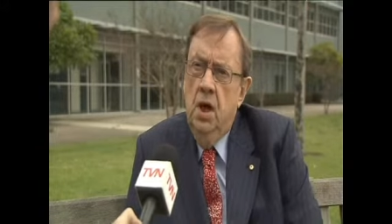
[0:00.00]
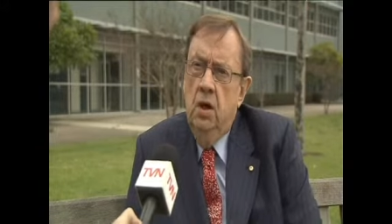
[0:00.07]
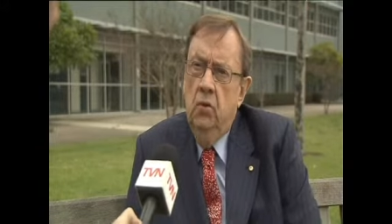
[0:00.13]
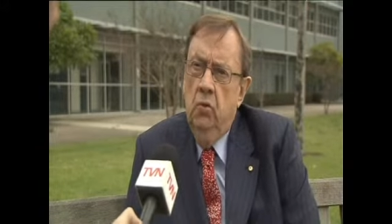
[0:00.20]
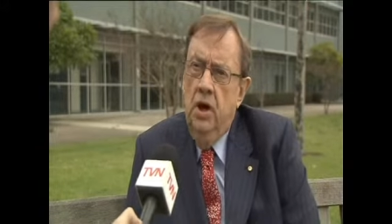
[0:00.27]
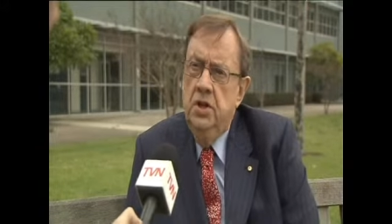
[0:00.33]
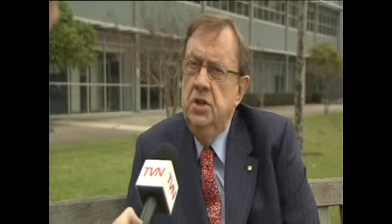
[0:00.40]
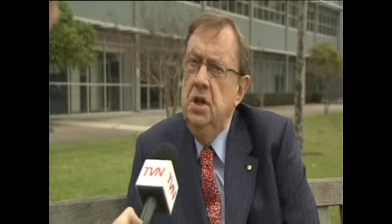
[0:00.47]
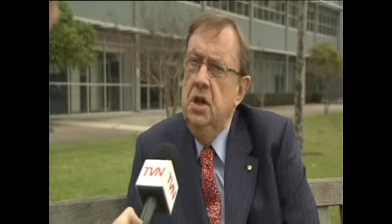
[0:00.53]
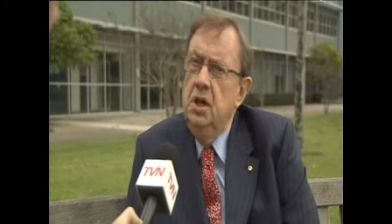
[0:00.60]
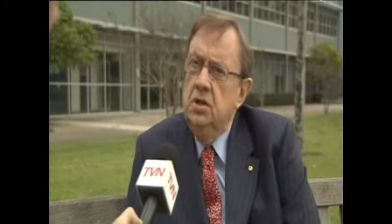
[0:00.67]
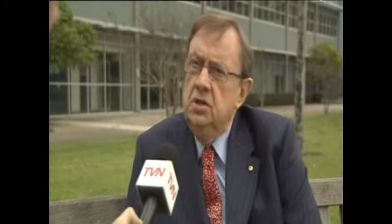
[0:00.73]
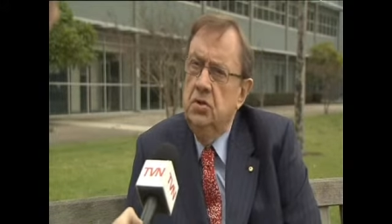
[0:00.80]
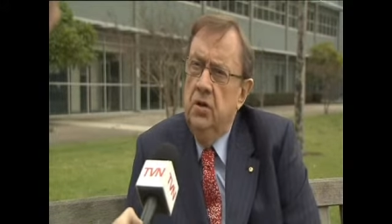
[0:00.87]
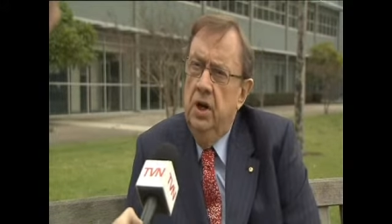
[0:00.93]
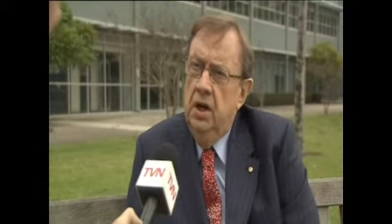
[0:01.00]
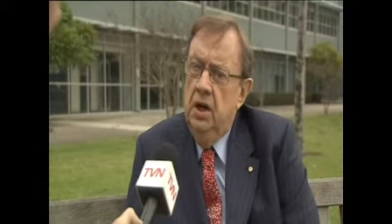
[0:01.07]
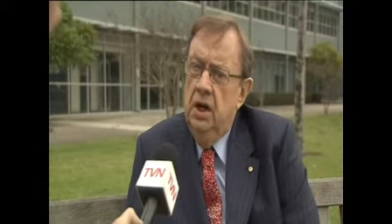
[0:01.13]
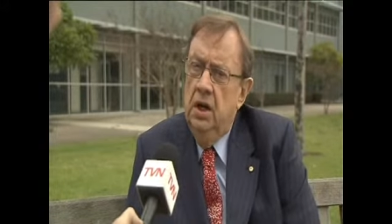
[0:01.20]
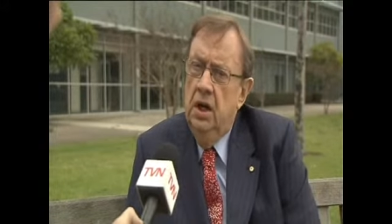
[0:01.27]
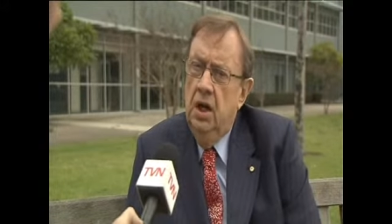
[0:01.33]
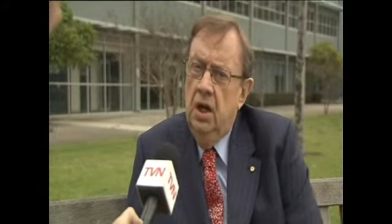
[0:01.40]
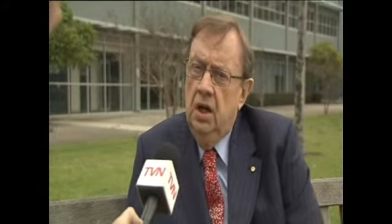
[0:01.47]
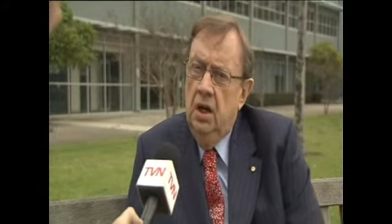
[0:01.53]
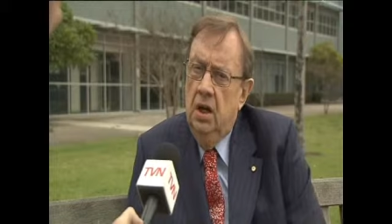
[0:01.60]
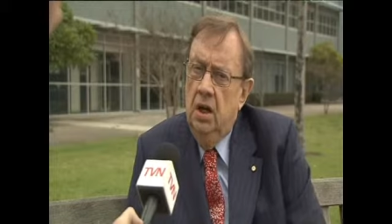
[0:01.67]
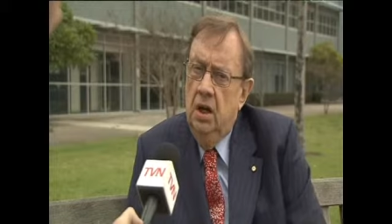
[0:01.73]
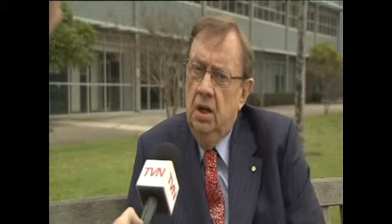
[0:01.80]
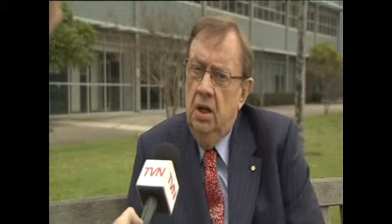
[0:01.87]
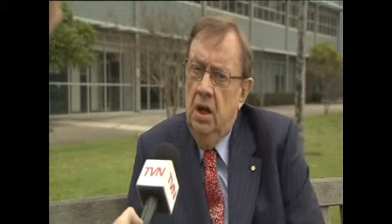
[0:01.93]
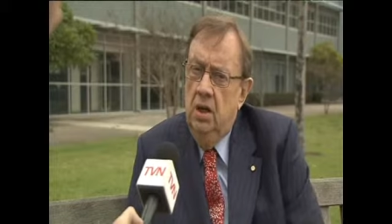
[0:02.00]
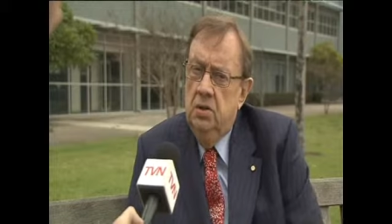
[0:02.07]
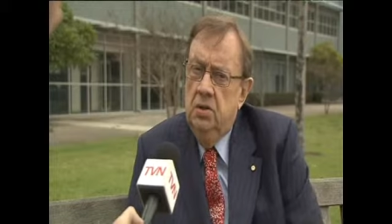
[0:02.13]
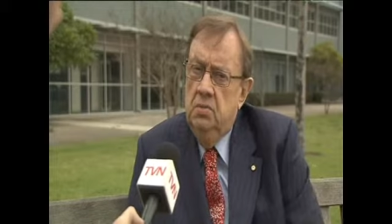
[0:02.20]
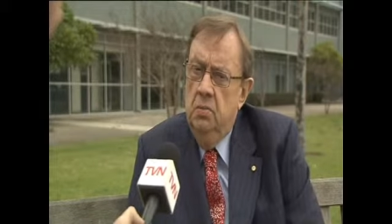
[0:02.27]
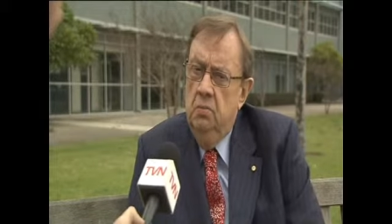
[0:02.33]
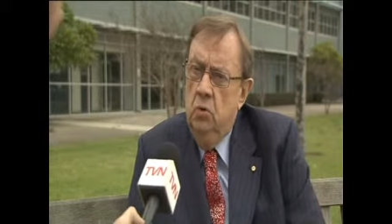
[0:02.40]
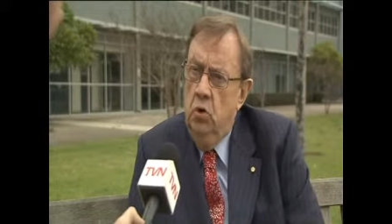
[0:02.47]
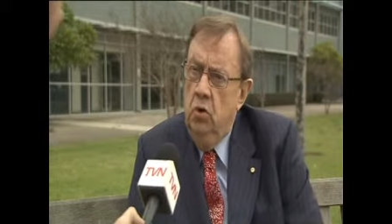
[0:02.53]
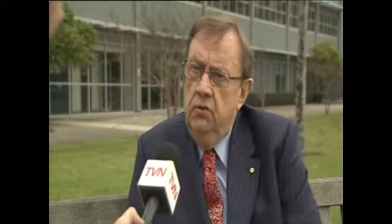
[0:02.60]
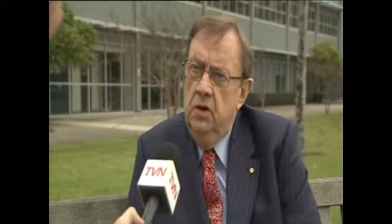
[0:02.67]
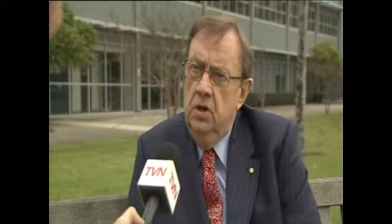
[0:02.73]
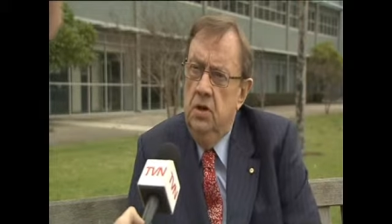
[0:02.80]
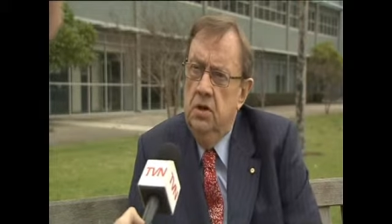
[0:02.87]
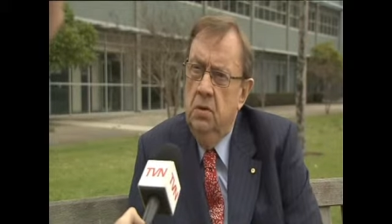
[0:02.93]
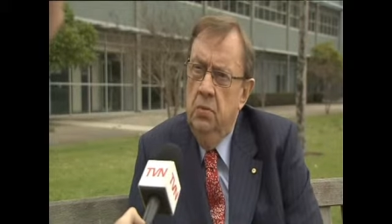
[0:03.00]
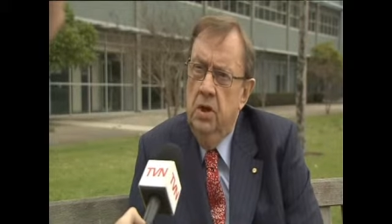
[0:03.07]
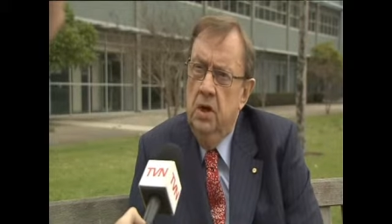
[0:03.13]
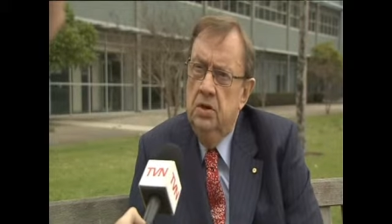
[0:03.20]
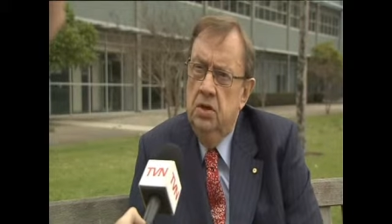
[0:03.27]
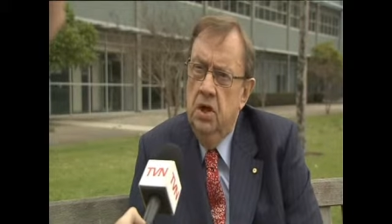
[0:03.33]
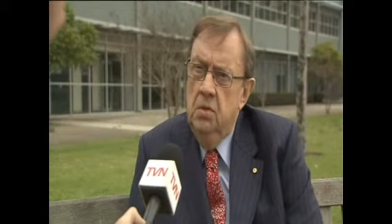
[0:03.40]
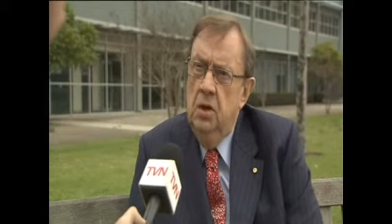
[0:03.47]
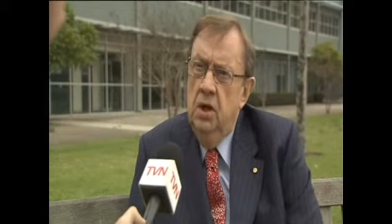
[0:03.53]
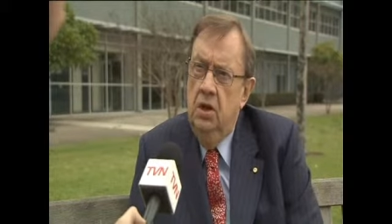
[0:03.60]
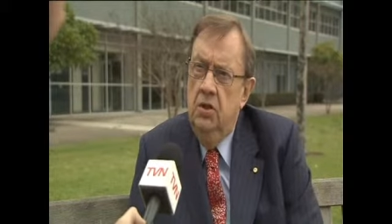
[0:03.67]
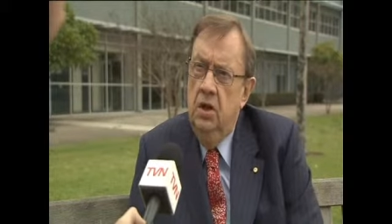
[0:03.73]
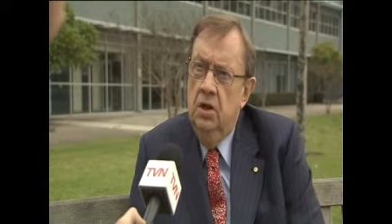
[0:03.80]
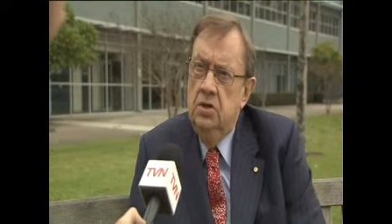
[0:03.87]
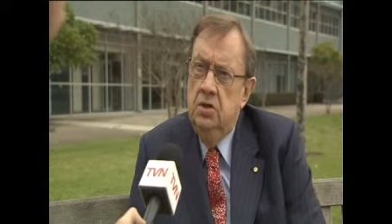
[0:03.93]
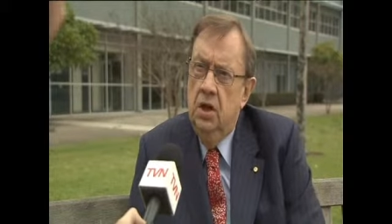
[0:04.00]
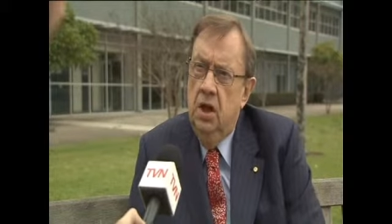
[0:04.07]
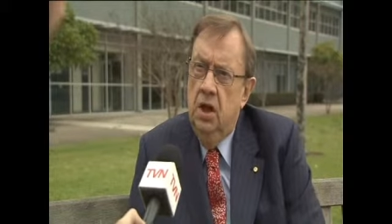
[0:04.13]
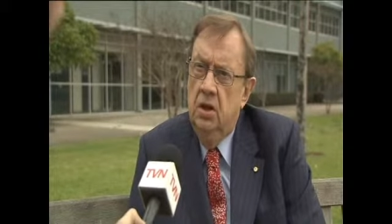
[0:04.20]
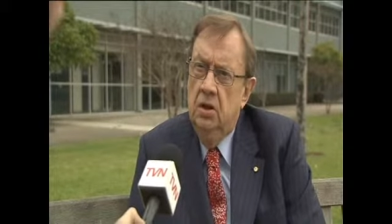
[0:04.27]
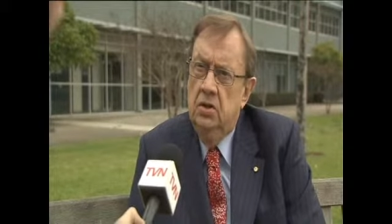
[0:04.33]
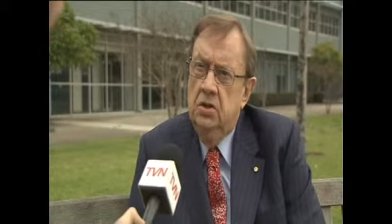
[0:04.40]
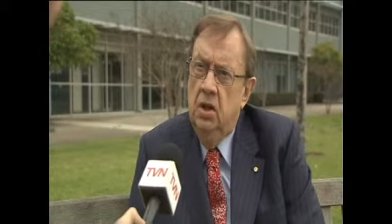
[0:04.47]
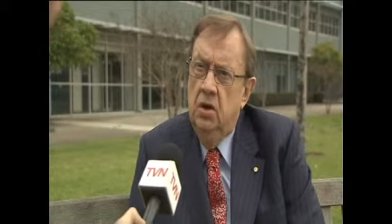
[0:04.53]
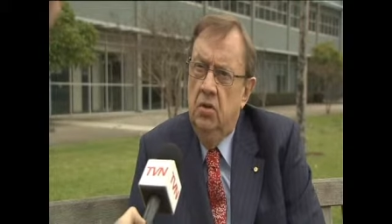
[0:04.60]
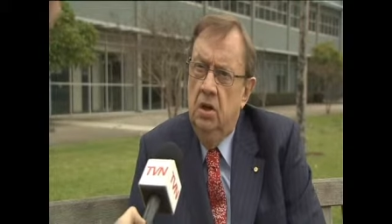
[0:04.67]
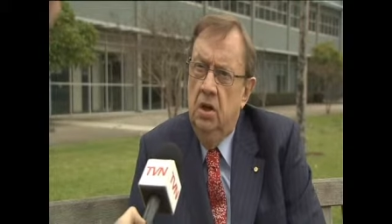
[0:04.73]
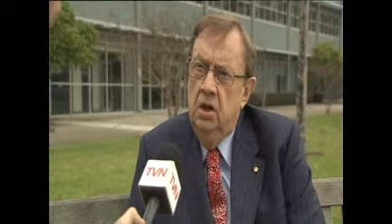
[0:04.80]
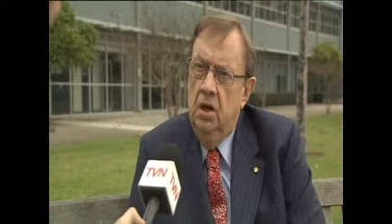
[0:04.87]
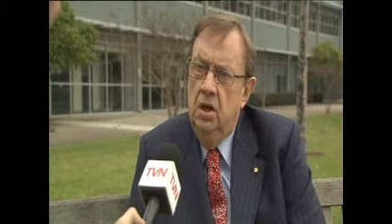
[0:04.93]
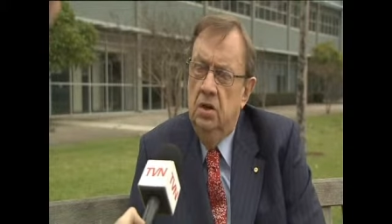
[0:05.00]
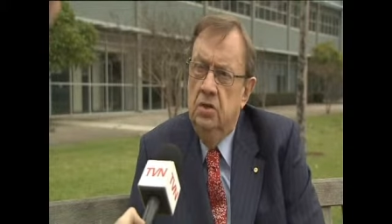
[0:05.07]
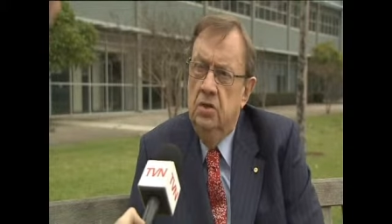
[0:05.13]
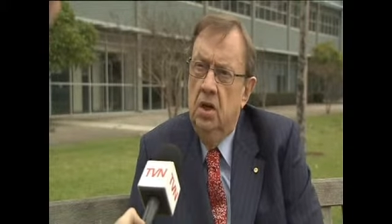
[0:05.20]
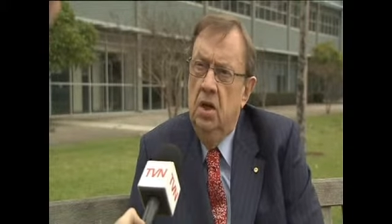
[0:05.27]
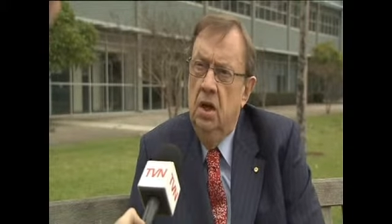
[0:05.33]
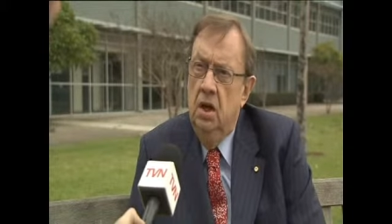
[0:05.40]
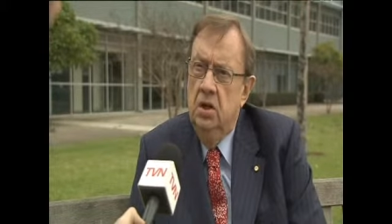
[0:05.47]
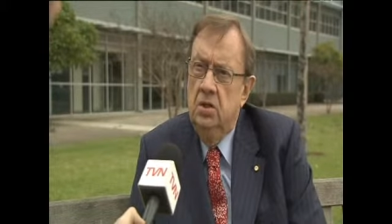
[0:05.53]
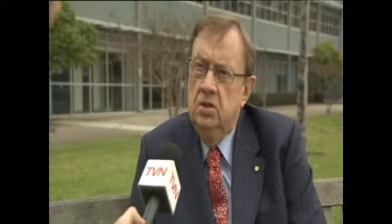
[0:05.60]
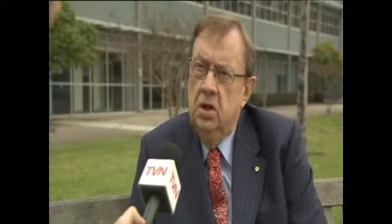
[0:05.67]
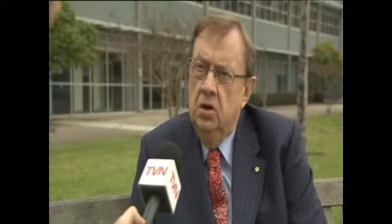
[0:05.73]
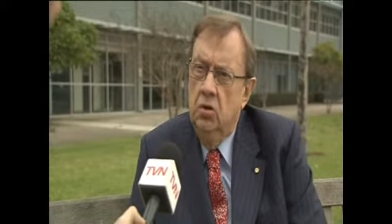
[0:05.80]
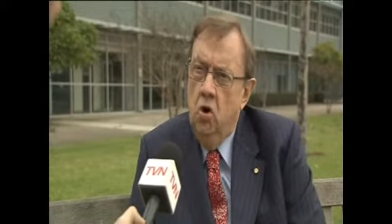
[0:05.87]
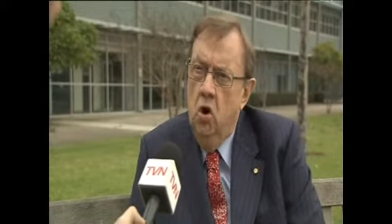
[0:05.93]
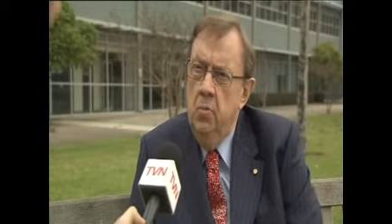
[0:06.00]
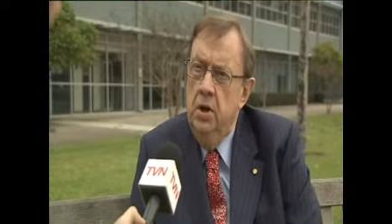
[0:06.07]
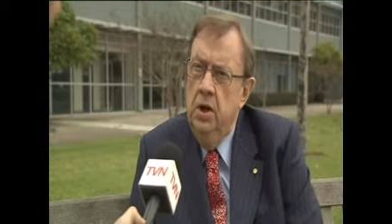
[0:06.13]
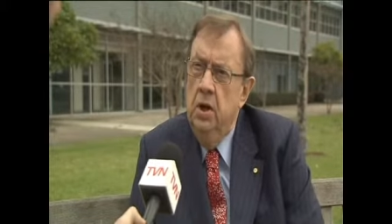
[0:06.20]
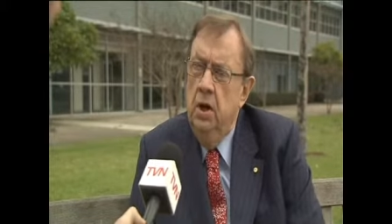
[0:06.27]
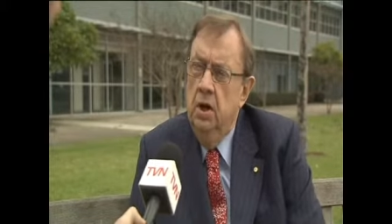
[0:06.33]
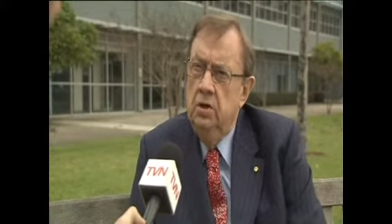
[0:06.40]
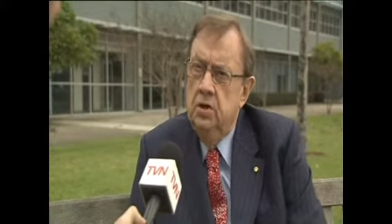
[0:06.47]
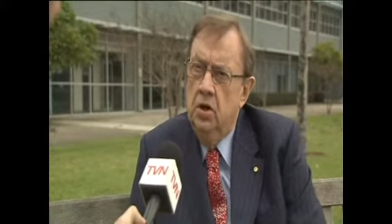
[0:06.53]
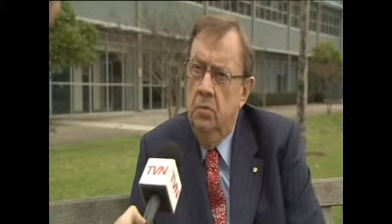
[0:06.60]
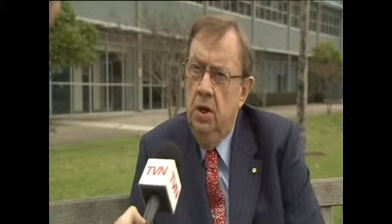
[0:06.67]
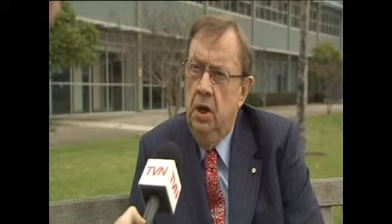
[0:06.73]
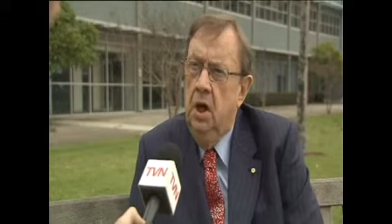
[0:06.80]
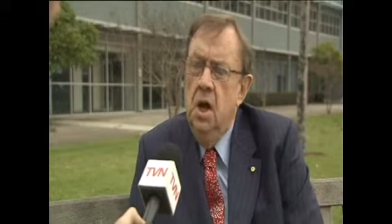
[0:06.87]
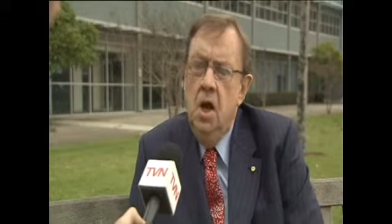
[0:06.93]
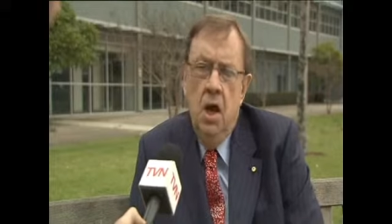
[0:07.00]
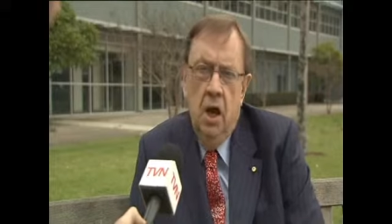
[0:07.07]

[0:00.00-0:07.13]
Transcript: Uh, racing in Australia uh, is moving to bring so many things together so that it is it is so common and so big,